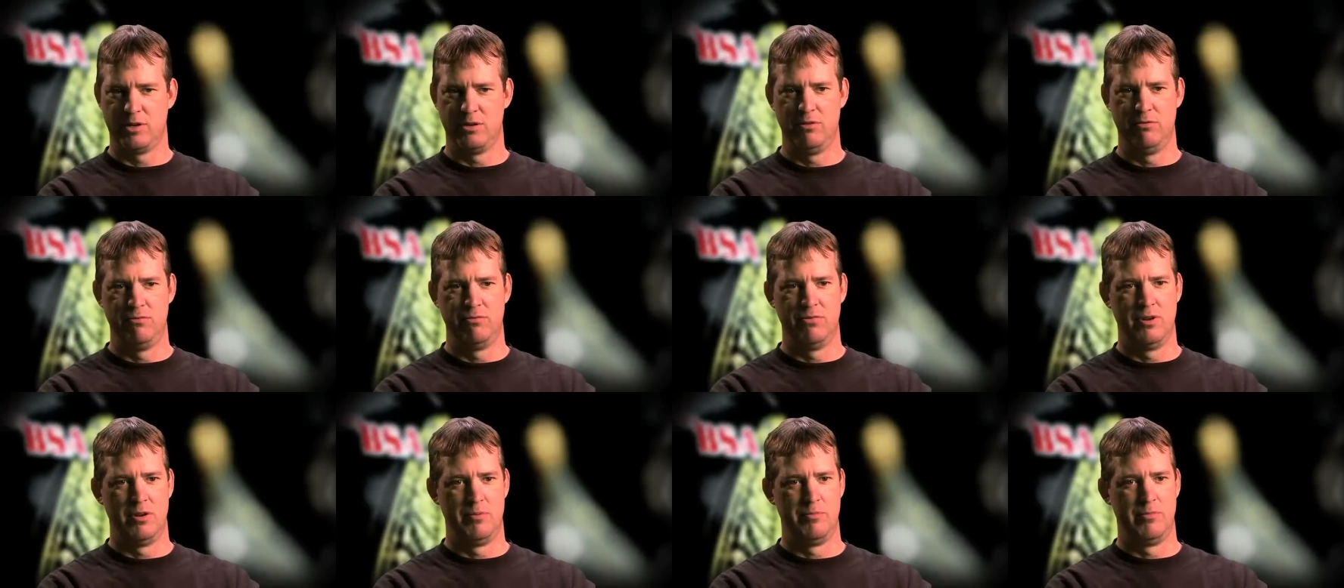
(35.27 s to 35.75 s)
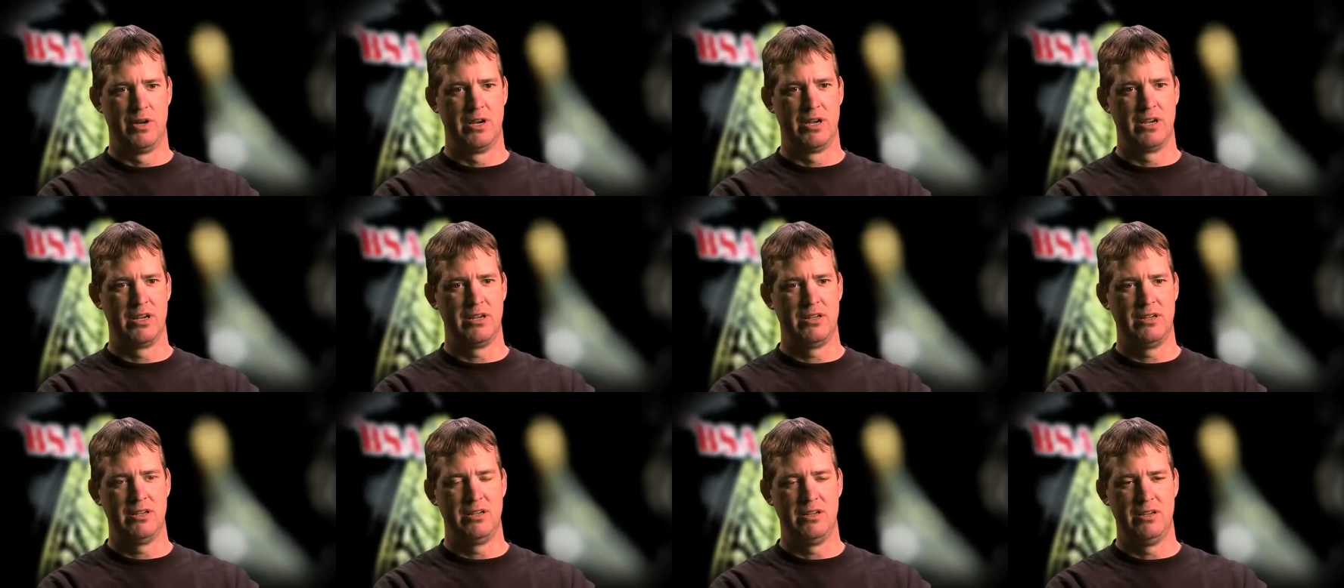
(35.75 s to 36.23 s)
good friend
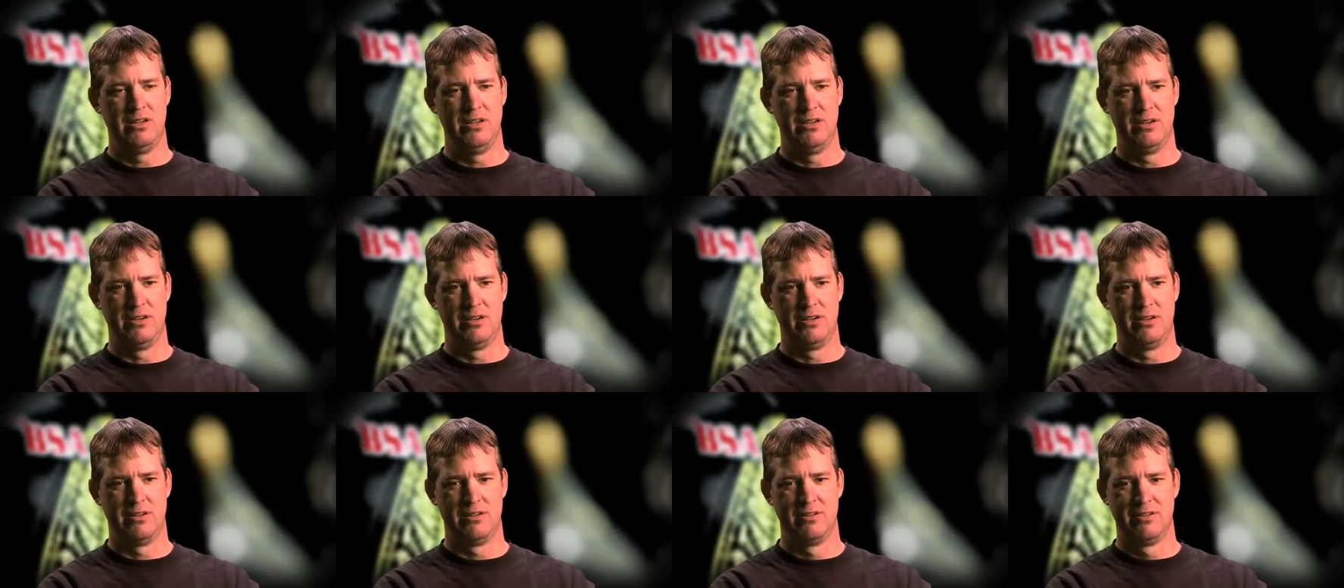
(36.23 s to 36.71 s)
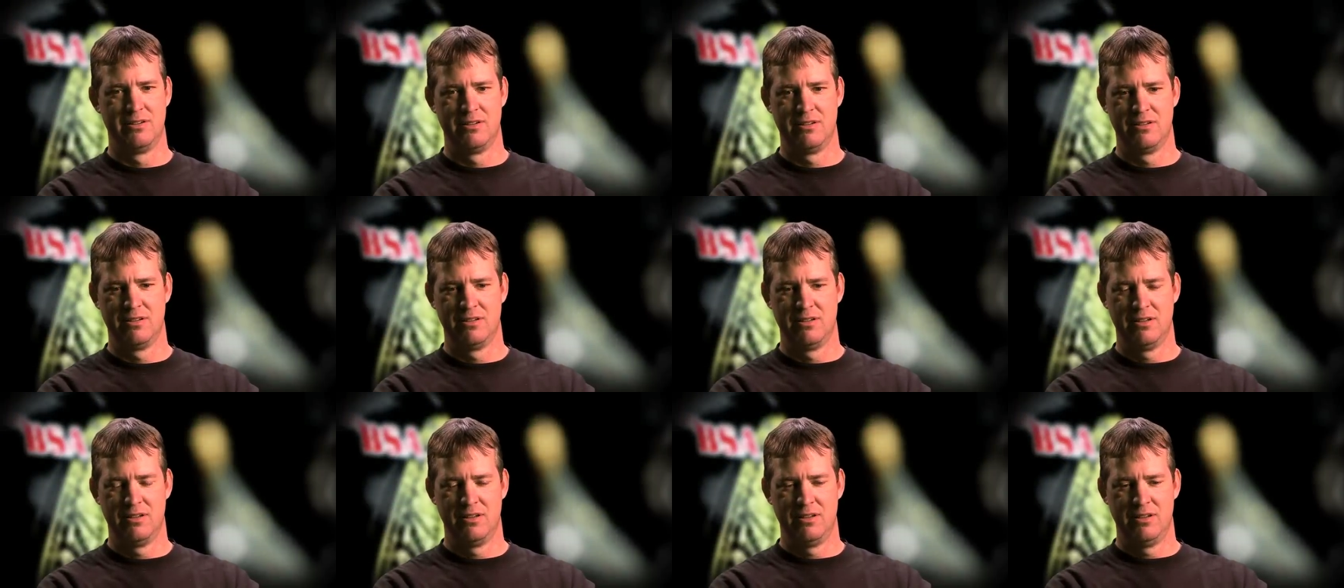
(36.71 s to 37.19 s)
Mike, he
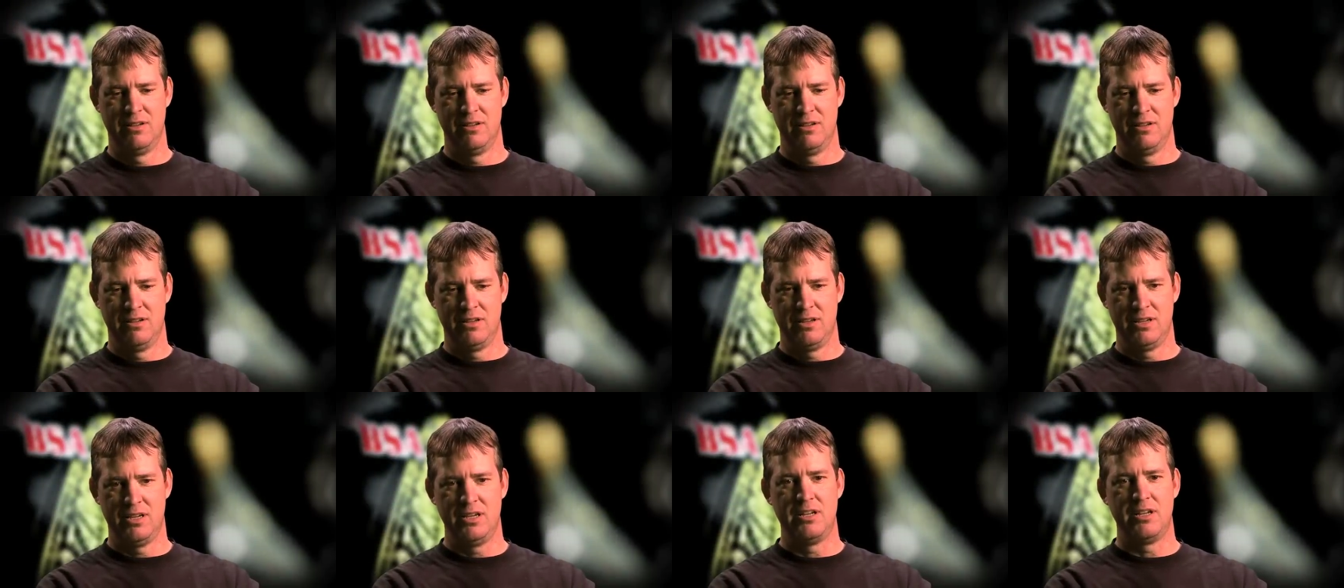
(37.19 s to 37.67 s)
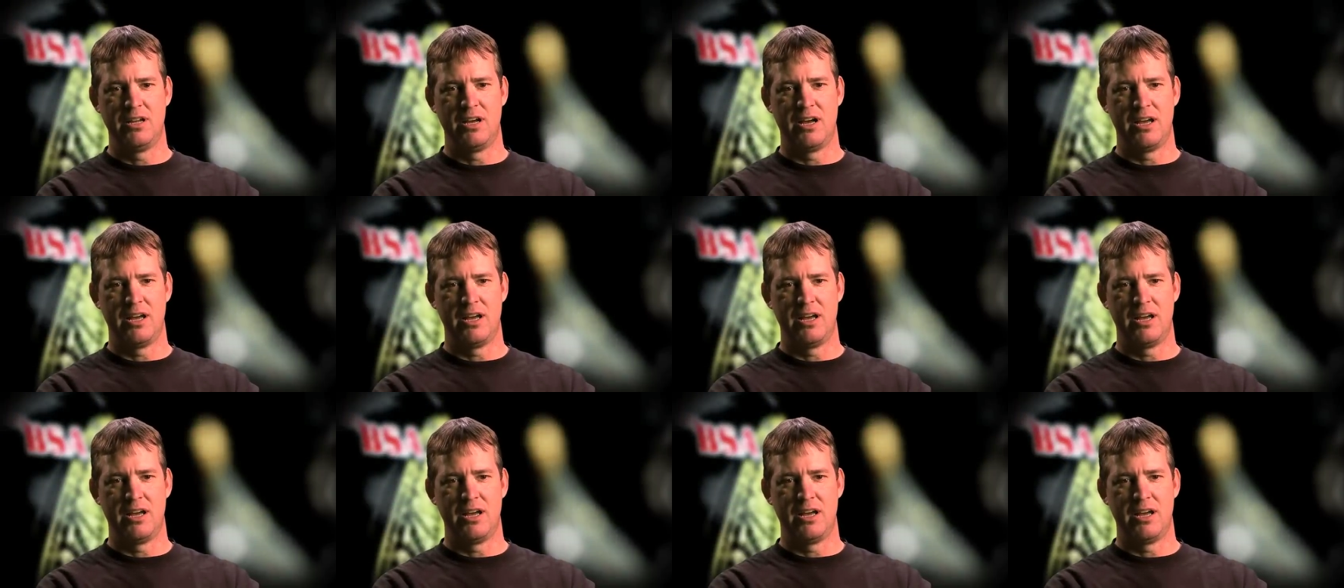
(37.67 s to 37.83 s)
and